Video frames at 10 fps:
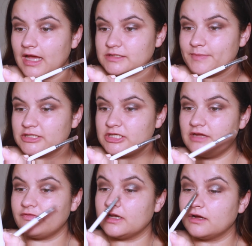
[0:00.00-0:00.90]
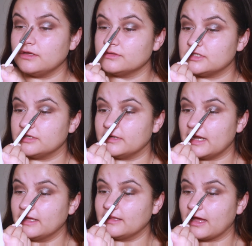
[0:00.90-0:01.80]
especially if you're not used to doing
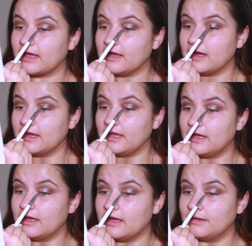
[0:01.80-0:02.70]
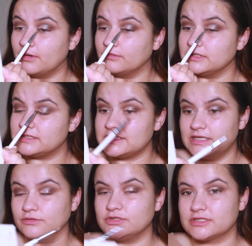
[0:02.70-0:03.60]
it, like I I'm only
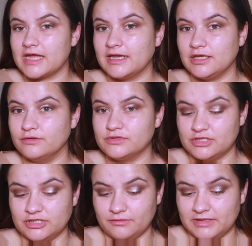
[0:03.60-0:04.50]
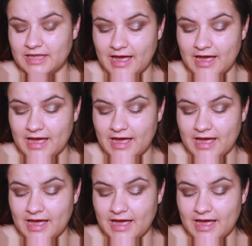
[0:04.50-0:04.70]
still just getting used to doing